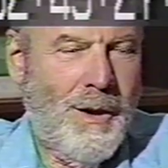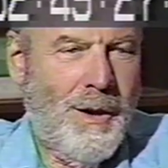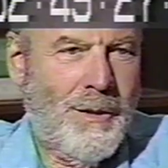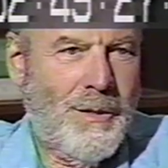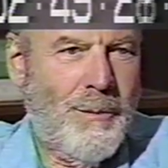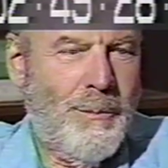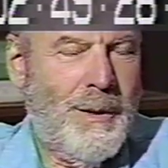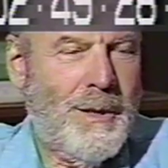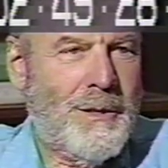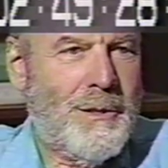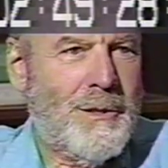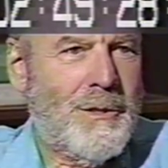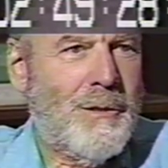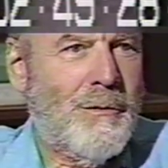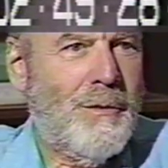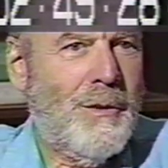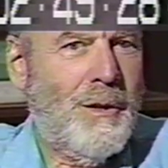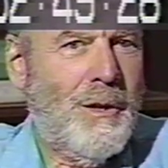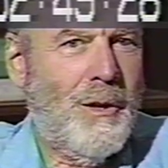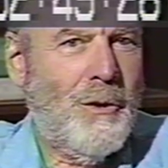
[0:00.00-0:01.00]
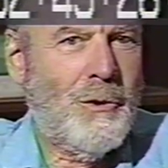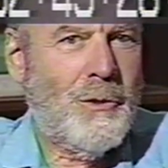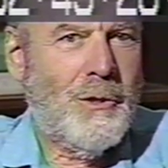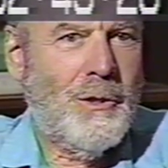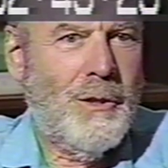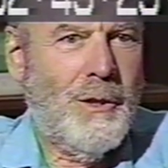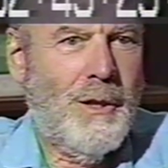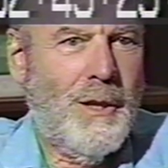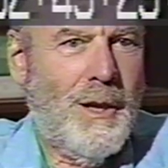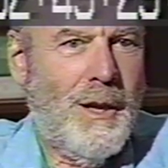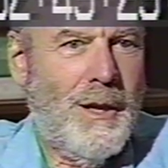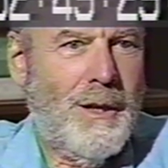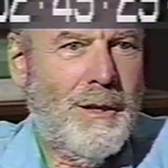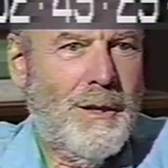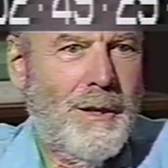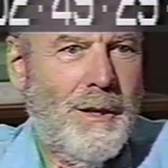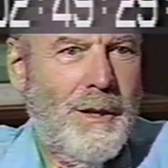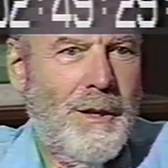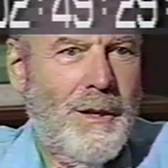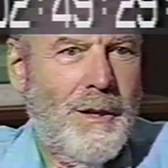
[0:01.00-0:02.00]
on the basis of the notion that
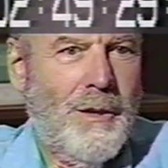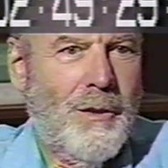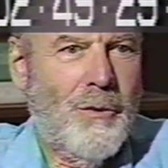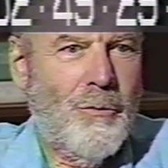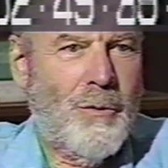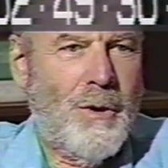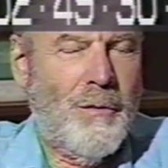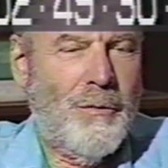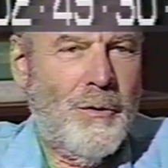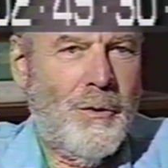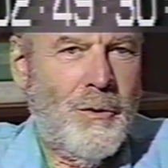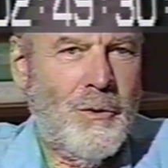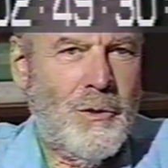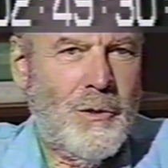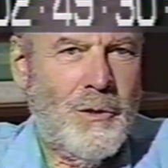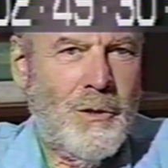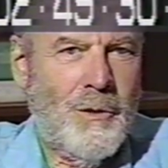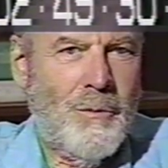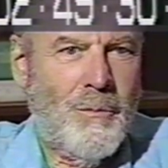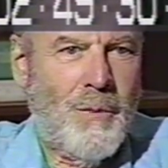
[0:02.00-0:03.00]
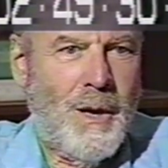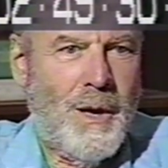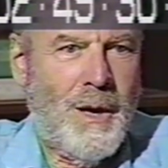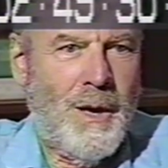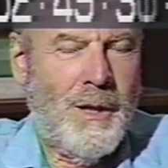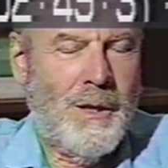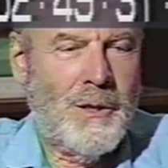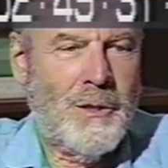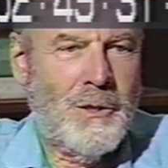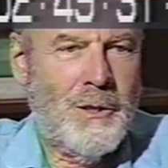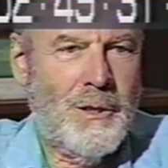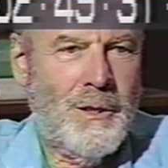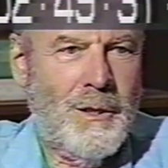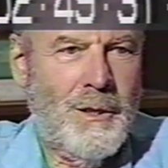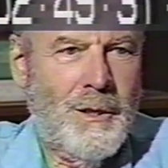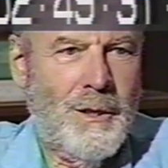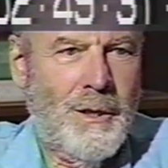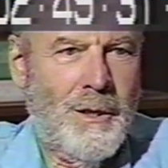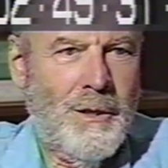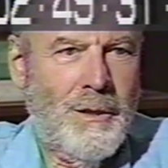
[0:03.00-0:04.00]
the revolution in biology
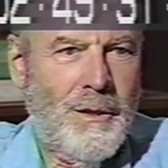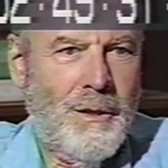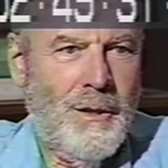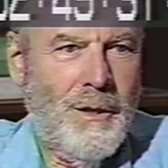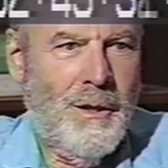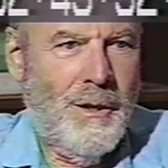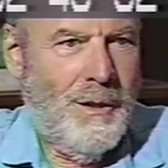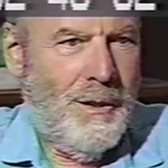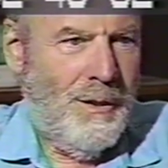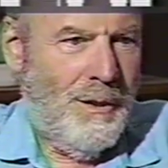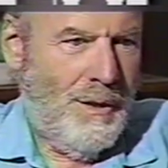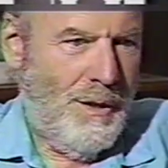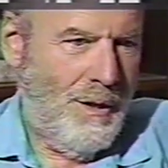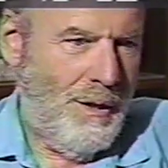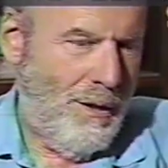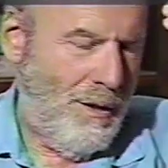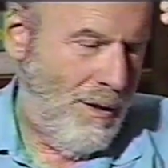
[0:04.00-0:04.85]
in